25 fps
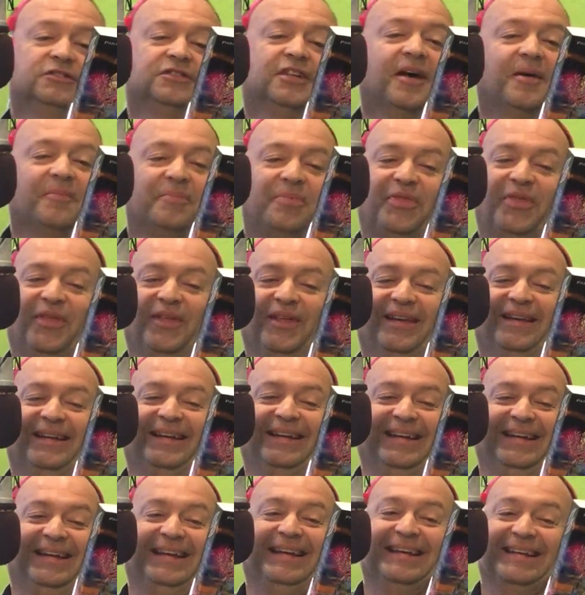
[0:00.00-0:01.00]

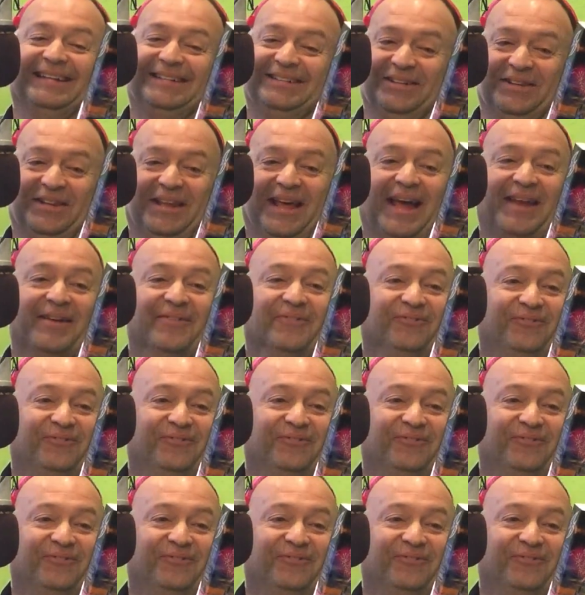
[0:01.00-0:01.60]
something to that